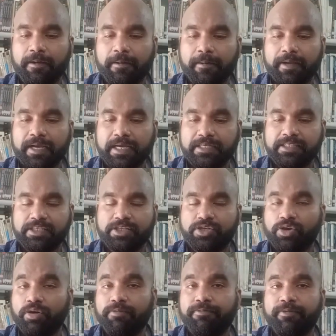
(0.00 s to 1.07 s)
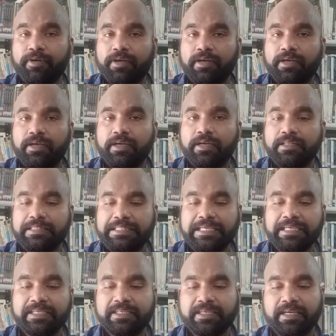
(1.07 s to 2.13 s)
consist of
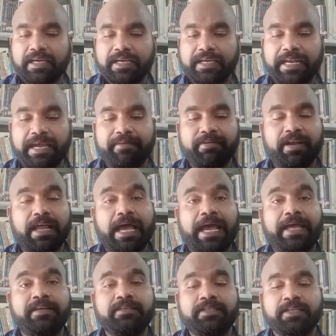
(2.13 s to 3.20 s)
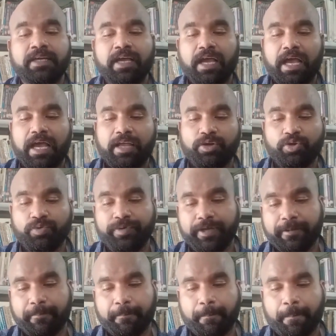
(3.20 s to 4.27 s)
thick gravel and
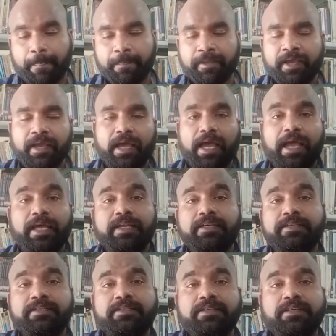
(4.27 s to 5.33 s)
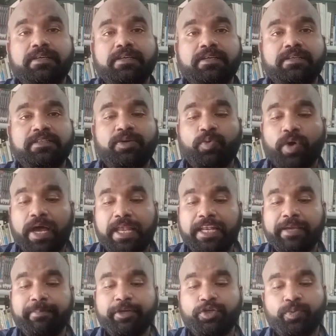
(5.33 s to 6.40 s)
alluvium, and the valley
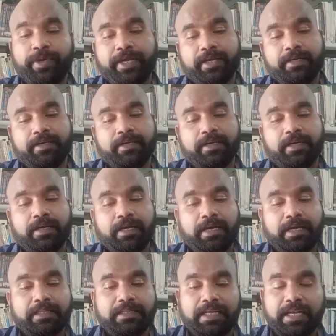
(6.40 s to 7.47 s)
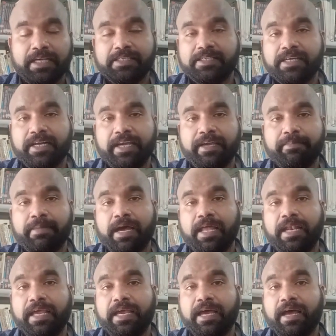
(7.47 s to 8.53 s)
between the Lesser
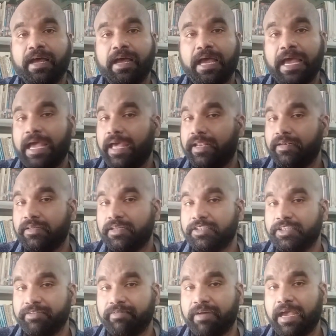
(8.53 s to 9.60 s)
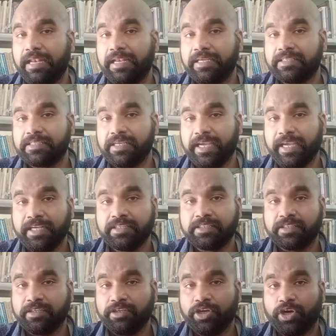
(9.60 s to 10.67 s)
Himalaya and Shivaliks is
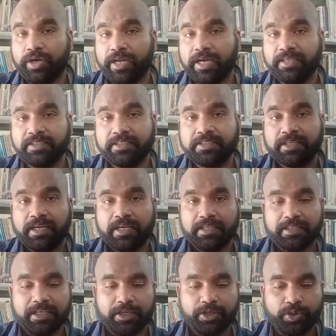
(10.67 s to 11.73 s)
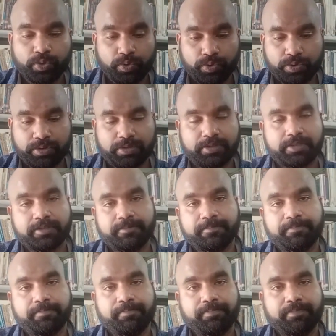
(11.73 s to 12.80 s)
known as the dunes.
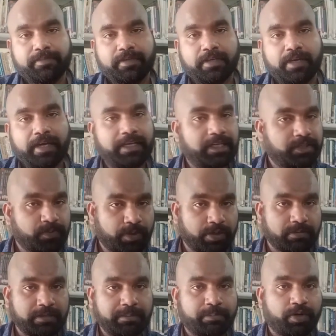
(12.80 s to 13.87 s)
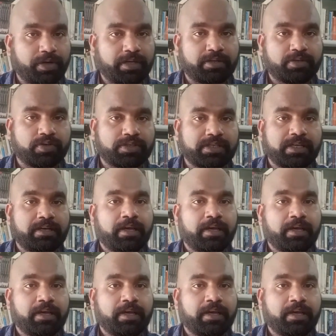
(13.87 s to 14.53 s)
It is one of the important questions,